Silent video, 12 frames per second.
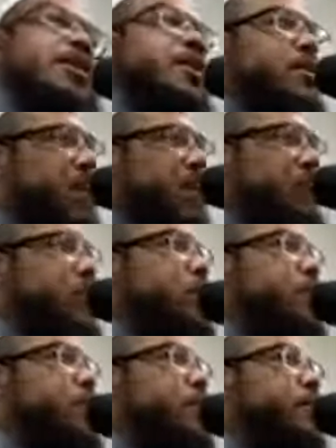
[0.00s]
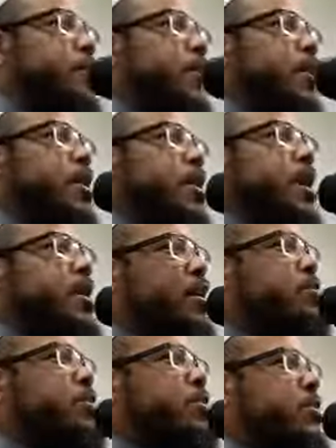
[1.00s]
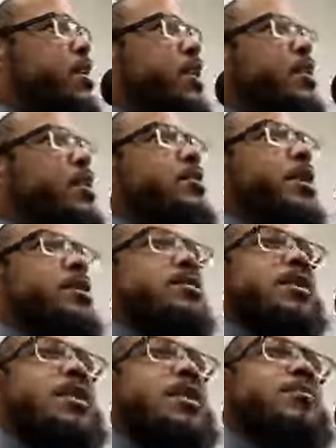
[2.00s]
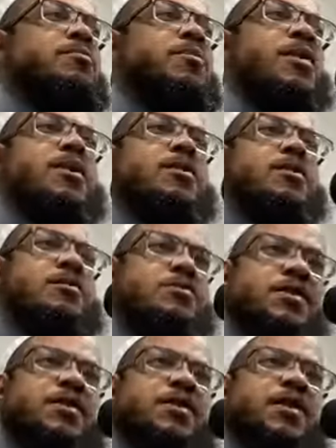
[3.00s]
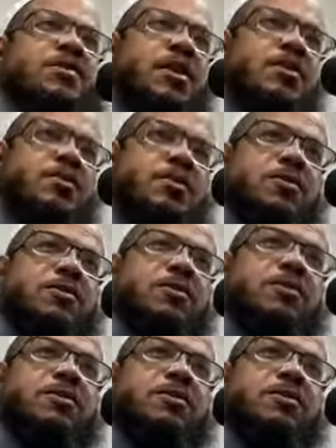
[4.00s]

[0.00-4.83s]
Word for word: He comes over, enough to say that he's come to visit his uncle